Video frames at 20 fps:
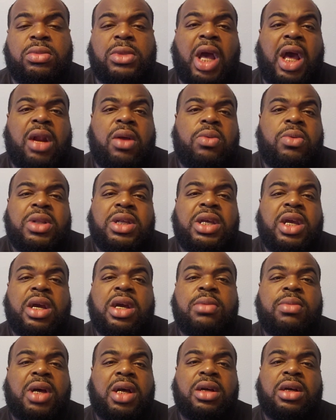I don't really
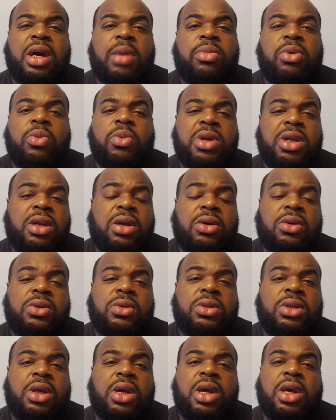care about a couple
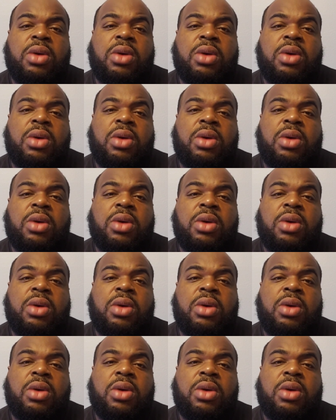windows